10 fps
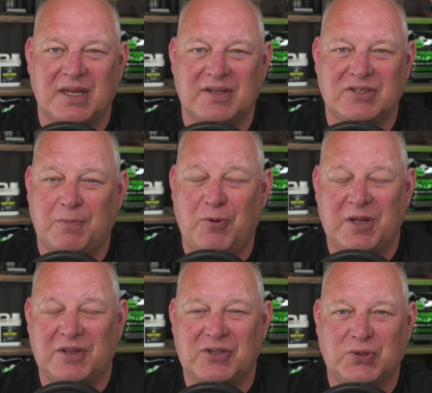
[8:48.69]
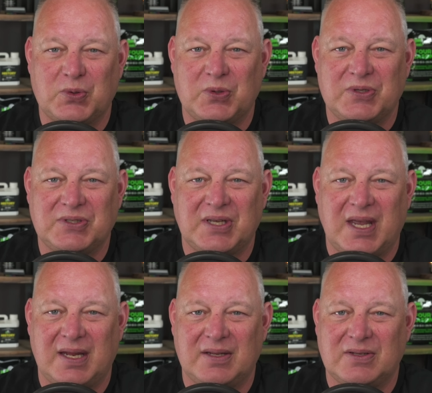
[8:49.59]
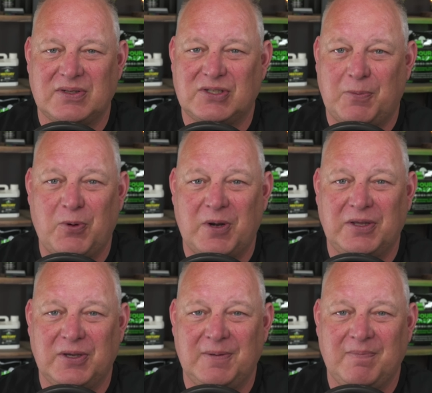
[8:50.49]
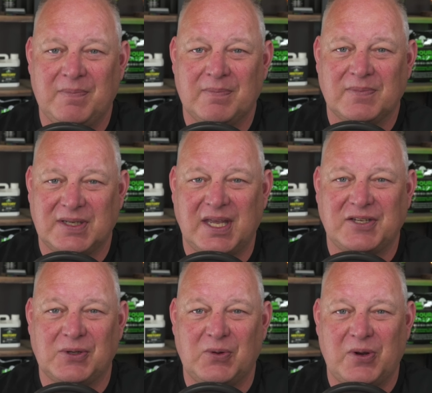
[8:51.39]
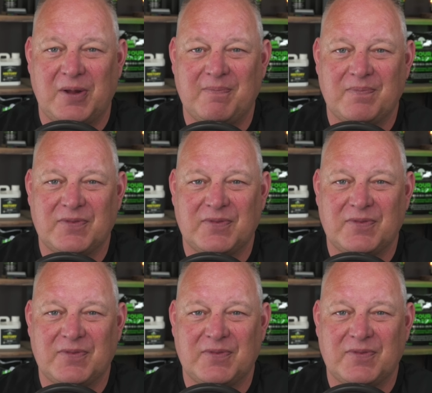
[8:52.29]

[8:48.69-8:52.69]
and supporting the stores and supporting you to get your lawn on.